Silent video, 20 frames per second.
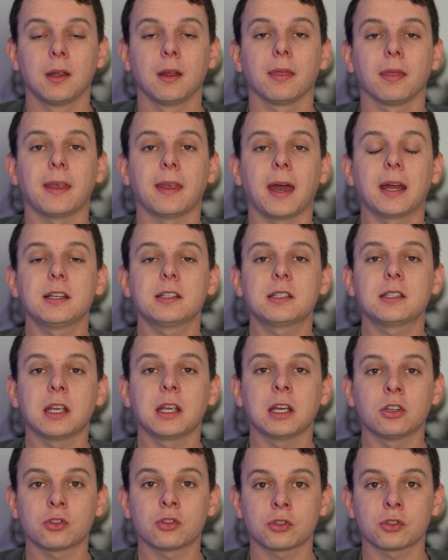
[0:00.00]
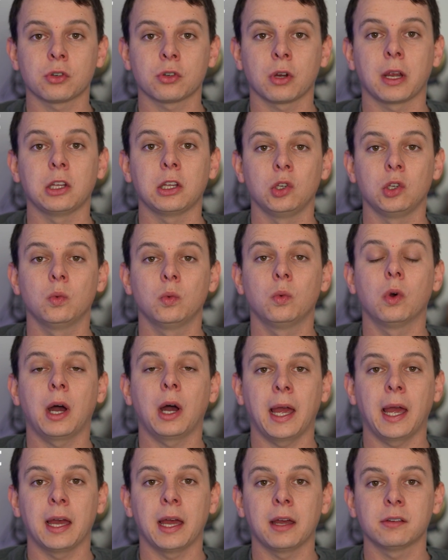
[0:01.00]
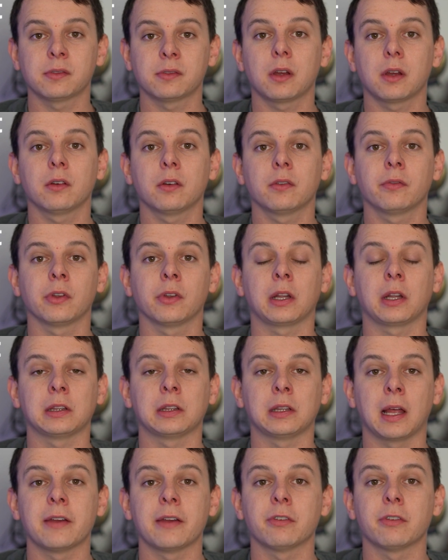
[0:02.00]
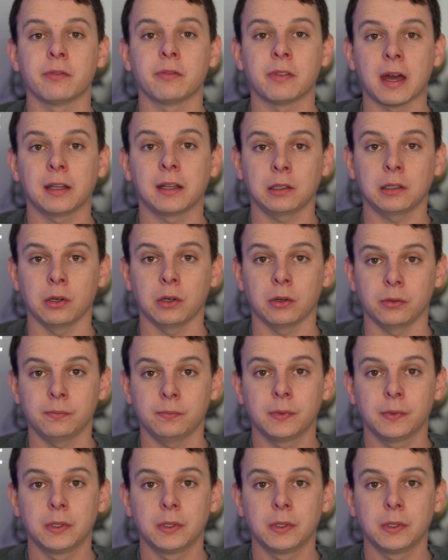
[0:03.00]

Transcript: that is the interest rate you will have for the life of that loan.